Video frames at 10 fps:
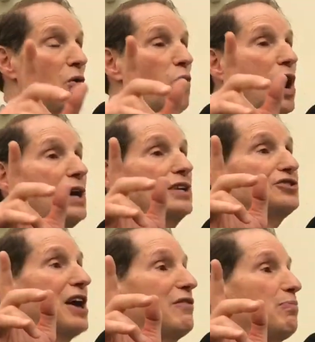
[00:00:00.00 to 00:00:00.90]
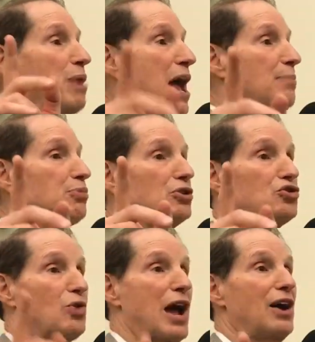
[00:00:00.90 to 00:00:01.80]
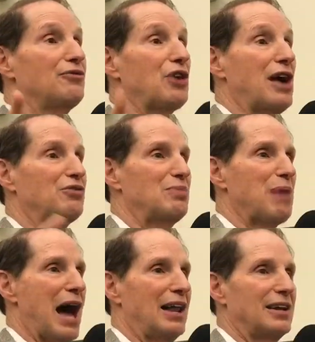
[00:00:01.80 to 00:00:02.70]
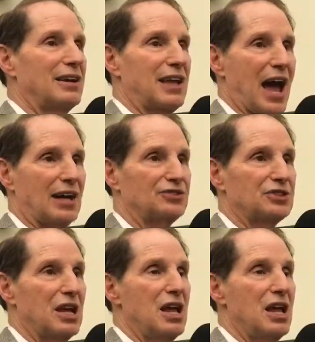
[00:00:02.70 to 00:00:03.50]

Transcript: One is to have a paper trail for every ballot cast.